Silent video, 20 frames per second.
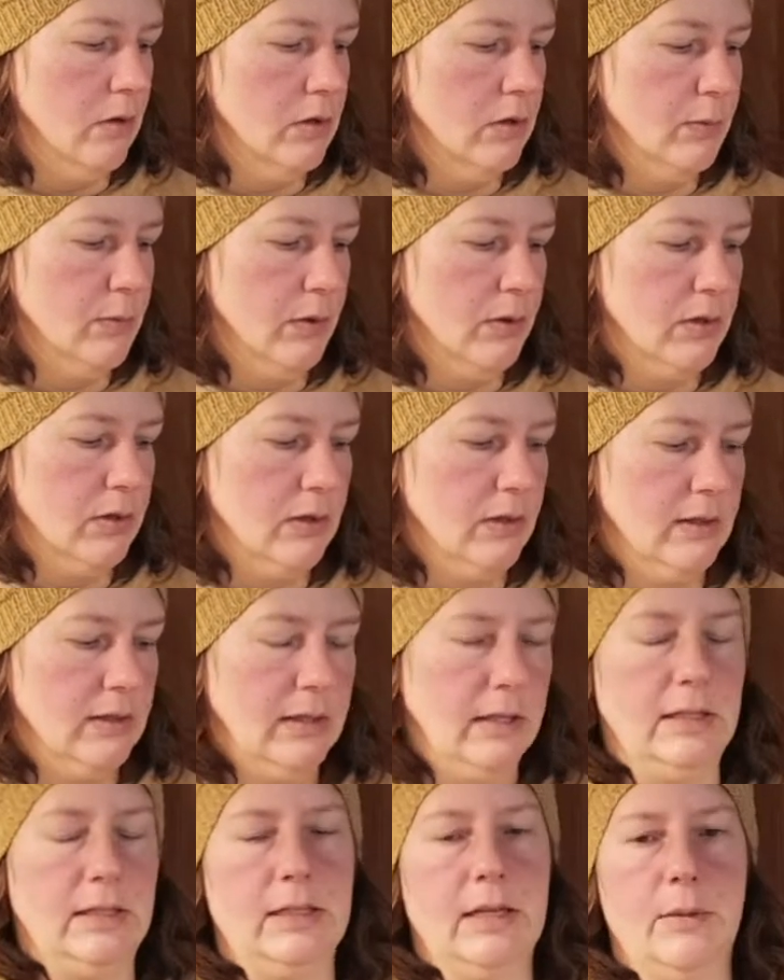this person is
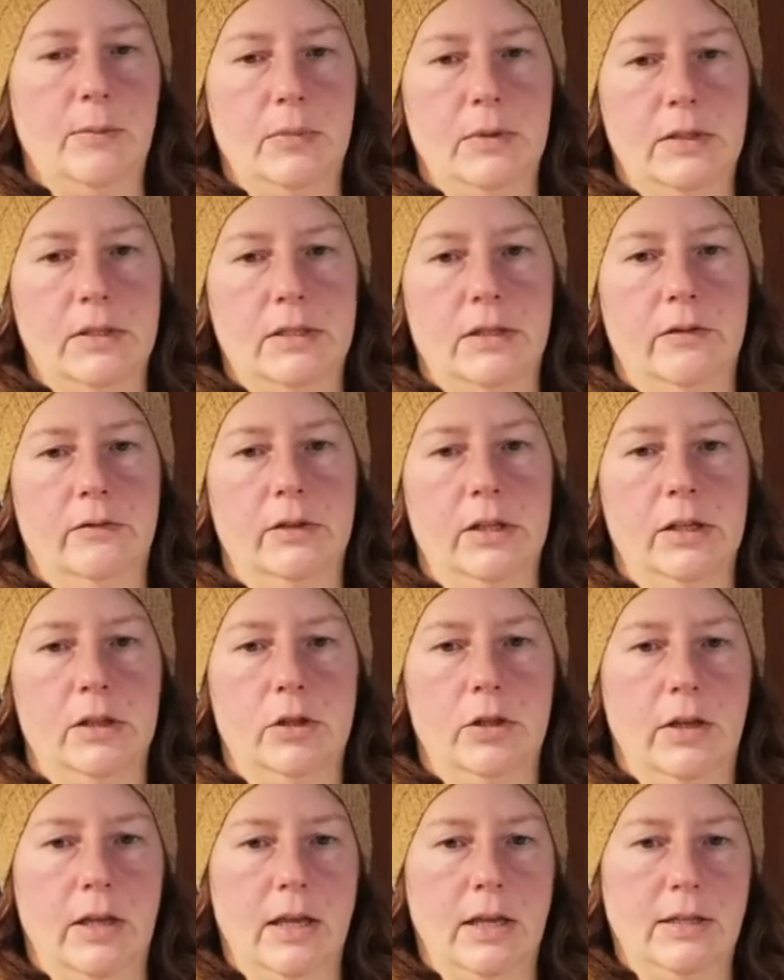contemplatively
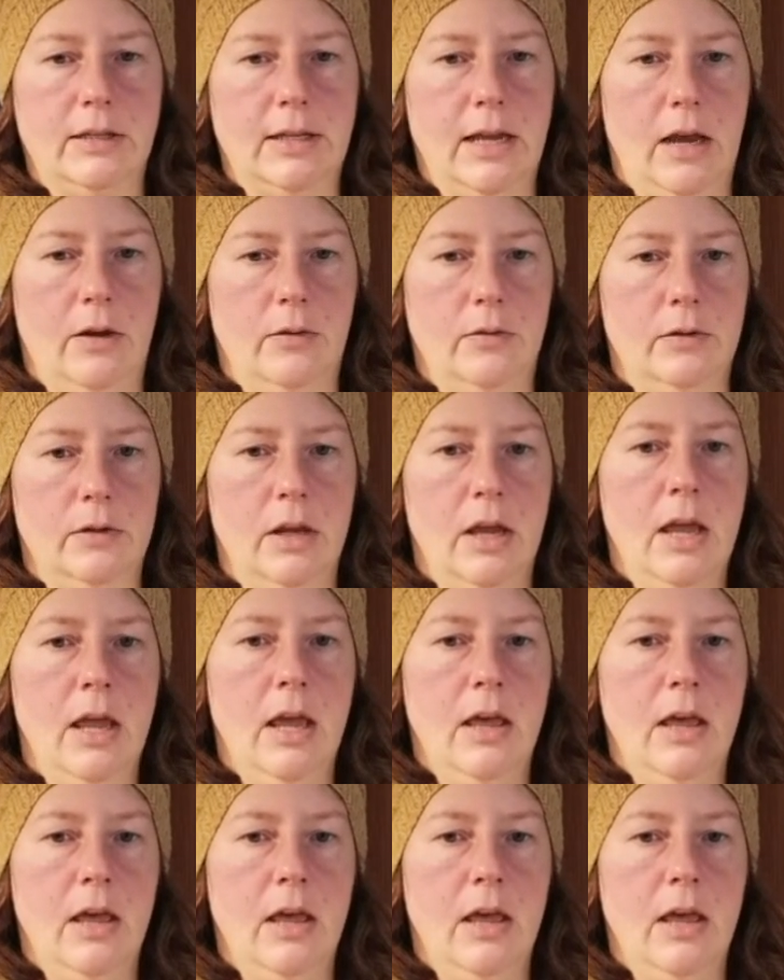looking down